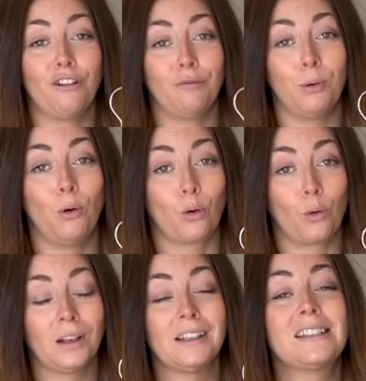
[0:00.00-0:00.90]
of poor
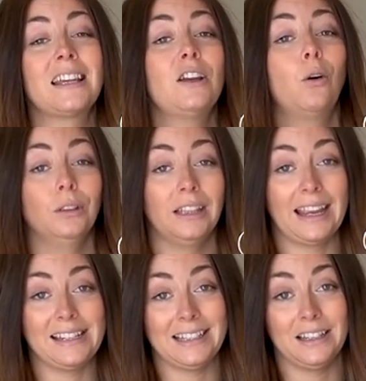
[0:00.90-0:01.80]
quality or
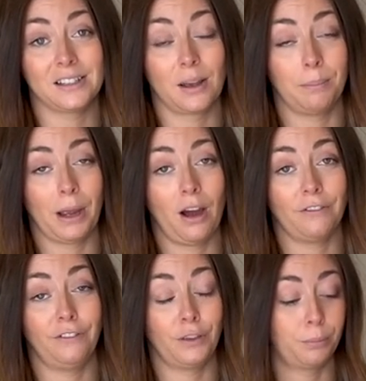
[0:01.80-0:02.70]
laziness on
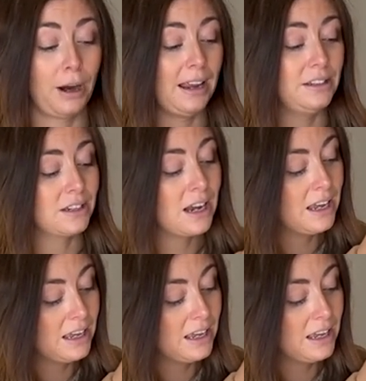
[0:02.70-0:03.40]
behalf of the brand.